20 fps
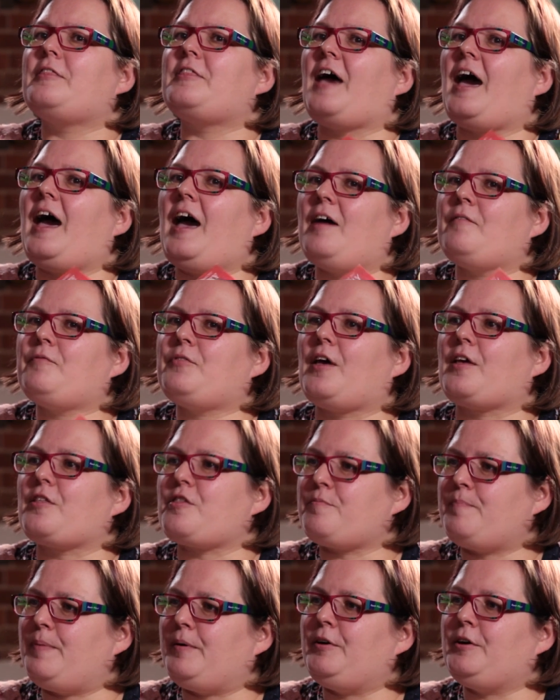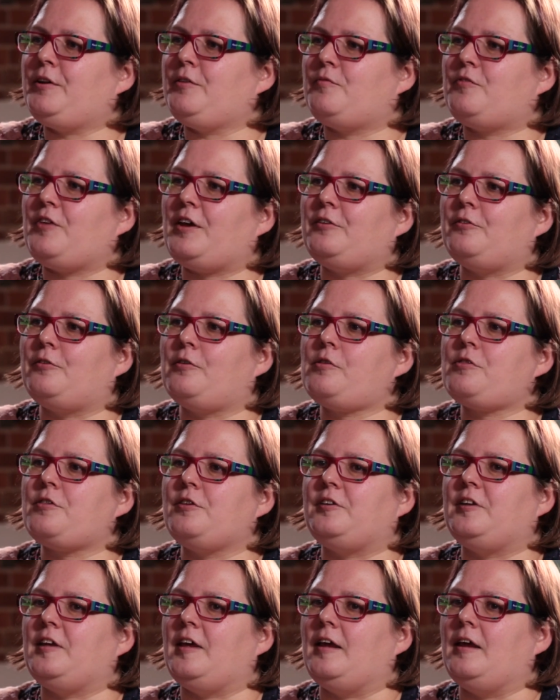to have that spirit of
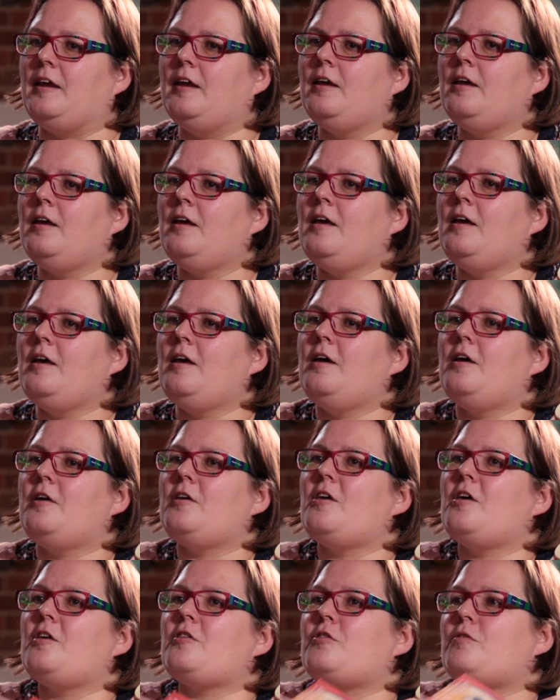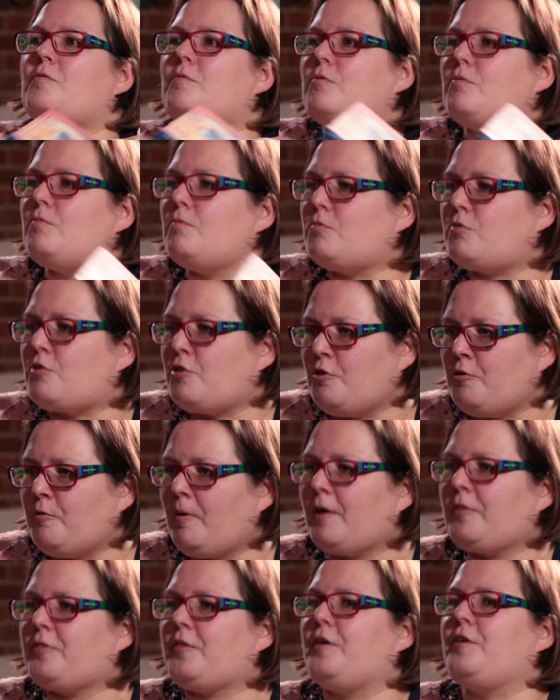generosity to
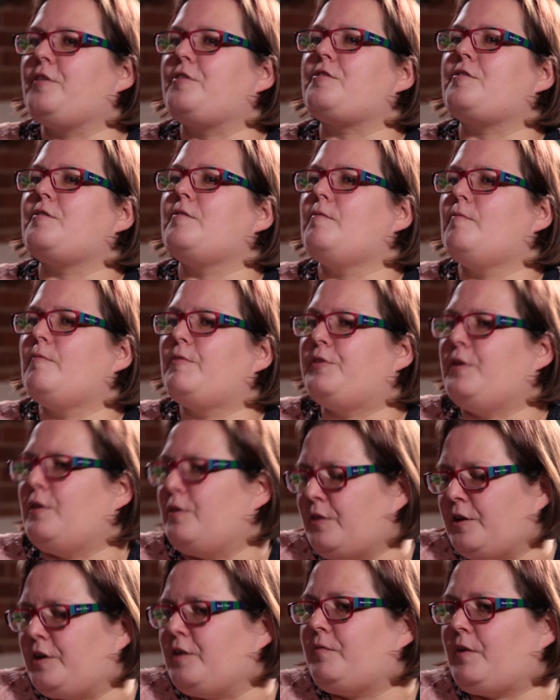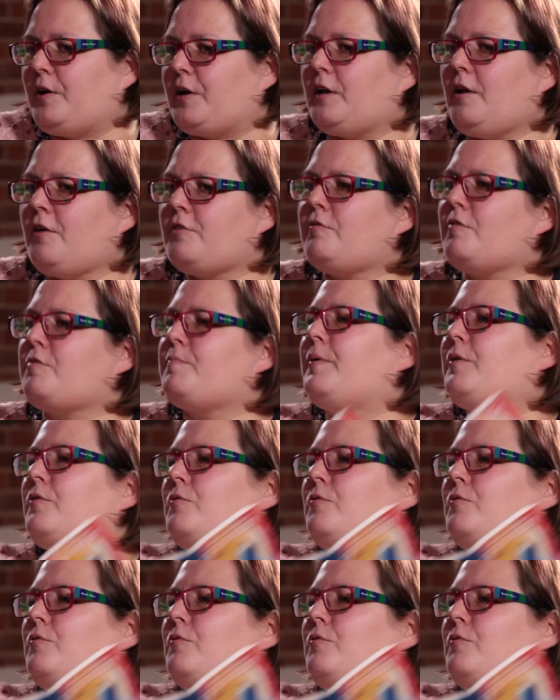others that are very close to us, but